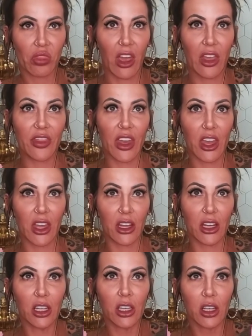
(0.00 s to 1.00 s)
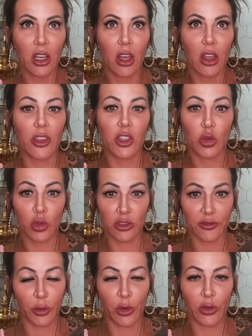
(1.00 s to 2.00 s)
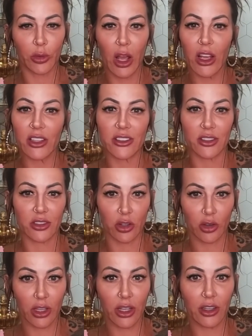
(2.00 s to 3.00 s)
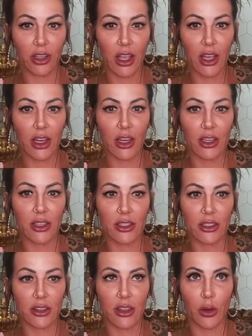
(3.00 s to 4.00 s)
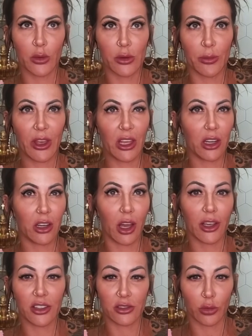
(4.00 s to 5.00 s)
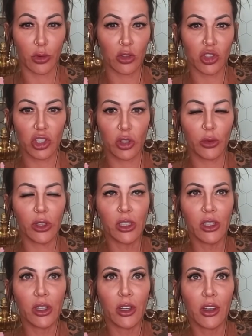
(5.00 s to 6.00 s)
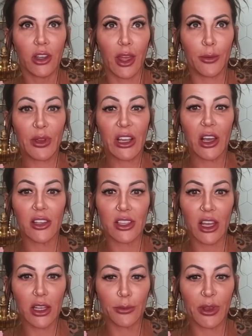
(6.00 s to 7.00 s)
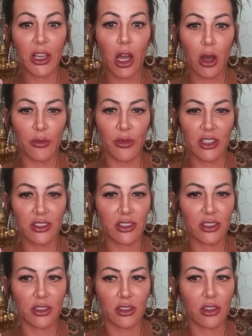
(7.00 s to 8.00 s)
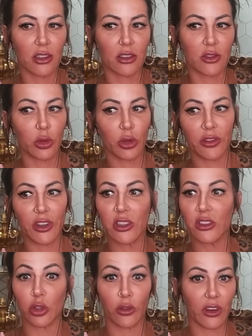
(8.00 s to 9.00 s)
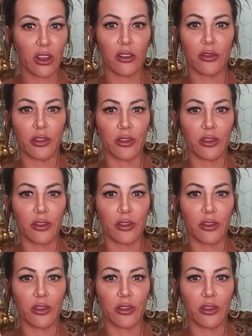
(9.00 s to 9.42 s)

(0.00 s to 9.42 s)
and then the George Floyd riots started, and that was been, I guess, around June. And because I had become this sort of conservative